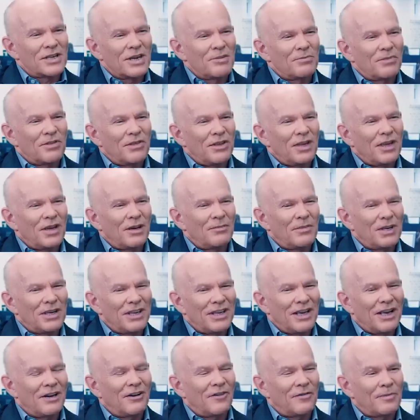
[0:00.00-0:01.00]
the same thing. I
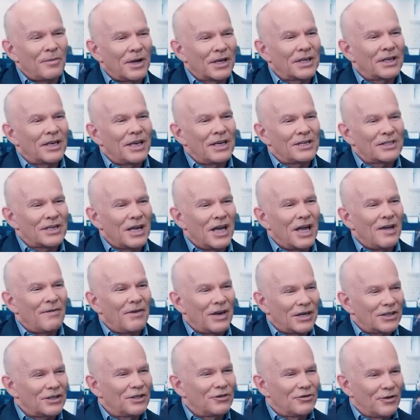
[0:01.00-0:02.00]
mean, get off my case. I have
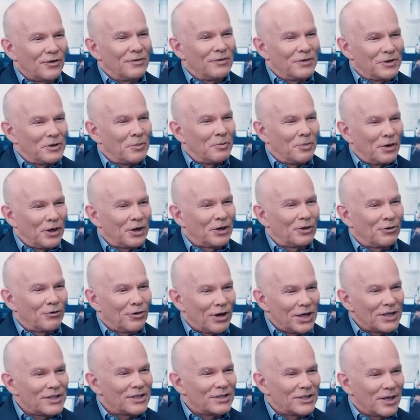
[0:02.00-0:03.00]
actually driven some pretty good
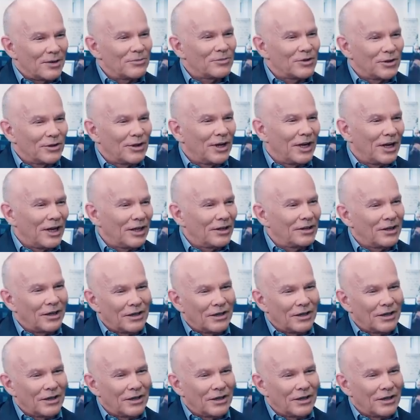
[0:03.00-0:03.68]
races up till now.